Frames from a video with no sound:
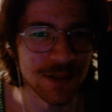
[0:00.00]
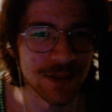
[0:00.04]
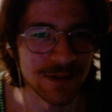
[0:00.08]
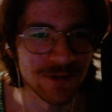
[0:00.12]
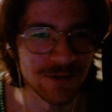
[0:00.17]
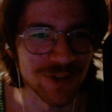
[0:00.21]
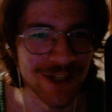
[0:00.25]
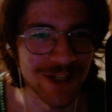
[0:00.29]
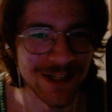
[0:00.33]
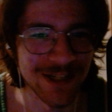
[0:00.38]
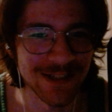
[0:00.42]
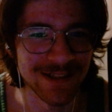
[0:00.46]

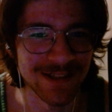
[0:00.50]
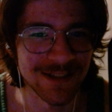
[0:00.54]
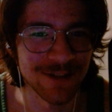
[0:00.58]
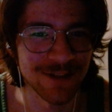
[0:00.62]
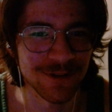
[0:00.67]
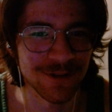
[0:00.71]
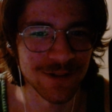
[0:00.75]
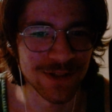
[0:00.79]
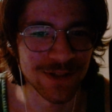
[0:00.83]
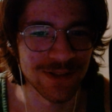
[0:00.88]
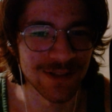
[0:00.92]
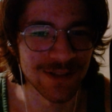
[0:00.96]

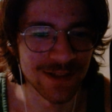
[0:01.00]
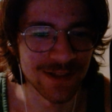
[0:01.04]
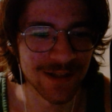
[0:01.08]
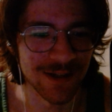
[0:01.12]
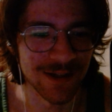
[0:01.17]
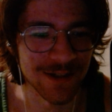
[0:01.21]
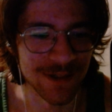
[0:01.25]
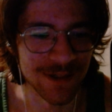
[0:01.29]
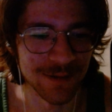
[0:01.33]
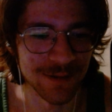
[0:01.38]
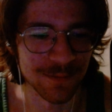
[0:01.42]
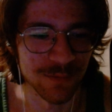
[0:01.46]
Janissaries.
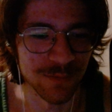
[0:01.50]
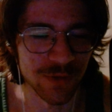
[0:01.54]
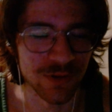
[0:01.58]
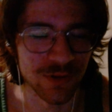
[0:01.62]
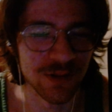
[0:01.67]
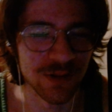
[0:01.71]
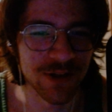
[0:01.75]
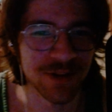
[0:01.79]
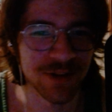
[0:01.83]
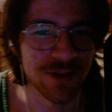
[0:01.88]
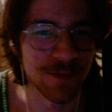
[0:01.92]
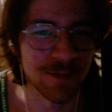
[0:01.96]

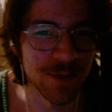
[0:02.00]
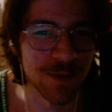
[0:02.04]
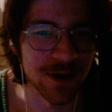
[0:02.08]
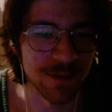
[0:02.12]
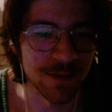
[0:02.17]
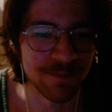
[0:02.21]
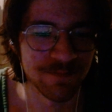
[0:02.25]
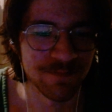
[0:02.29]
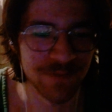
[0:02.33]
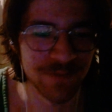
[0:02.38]
Look them up.